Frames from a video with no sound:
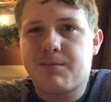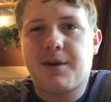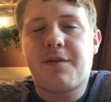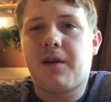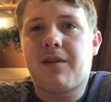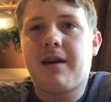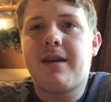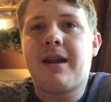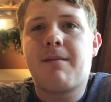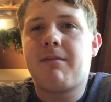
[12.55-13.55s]
briefly say
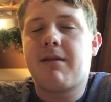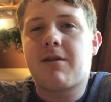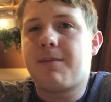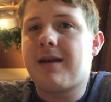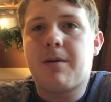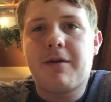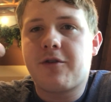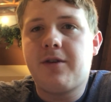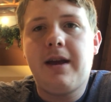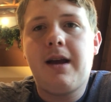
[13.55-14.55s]
that. It's going to be that way
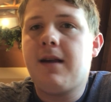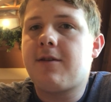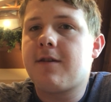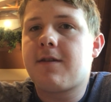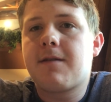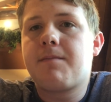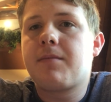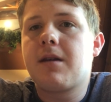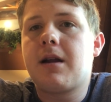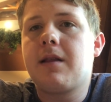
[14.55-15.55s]
for 2 days. Just
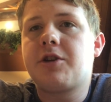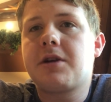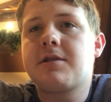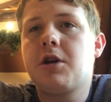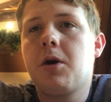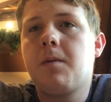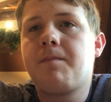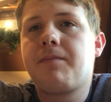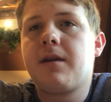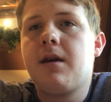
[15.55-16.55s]
thought I'd let you guys know.
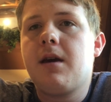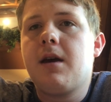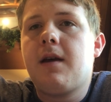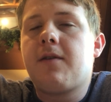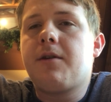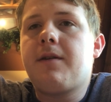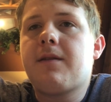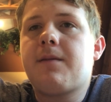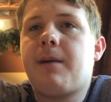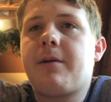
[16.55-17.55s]
So this
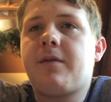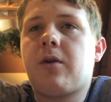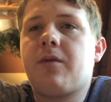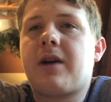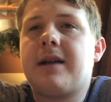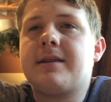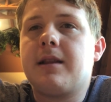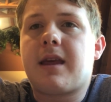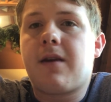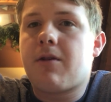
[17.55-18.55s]
is my review of
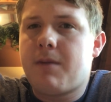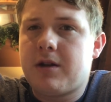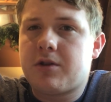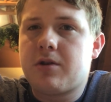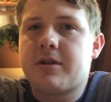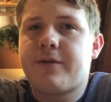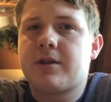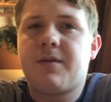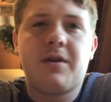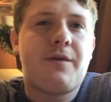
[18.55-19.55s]
Godzilla, King of the Monsters.
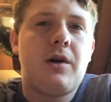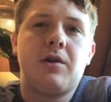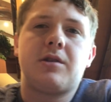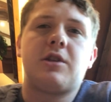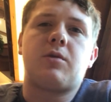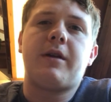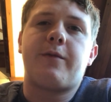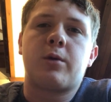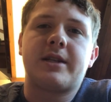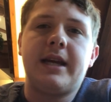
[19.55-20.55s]
First of all, it follows the
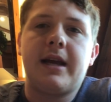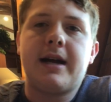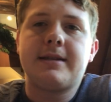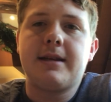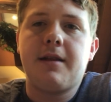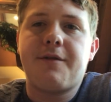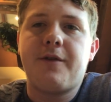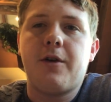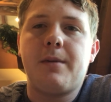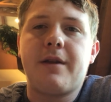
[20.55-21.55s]
2014 Godzilla
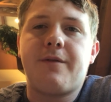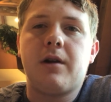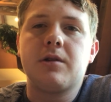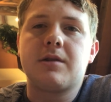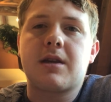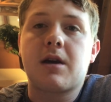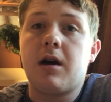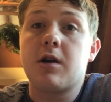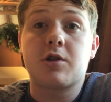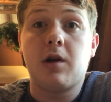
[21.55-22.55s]
film, and it follows
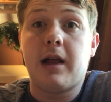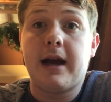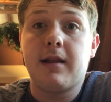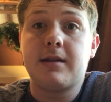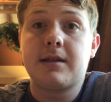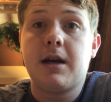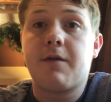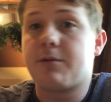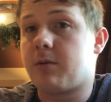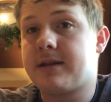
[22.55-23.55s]
Kong Skull Island
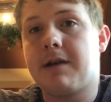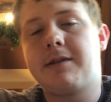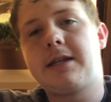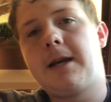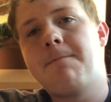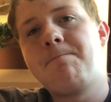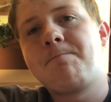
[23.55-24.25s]
from 2017.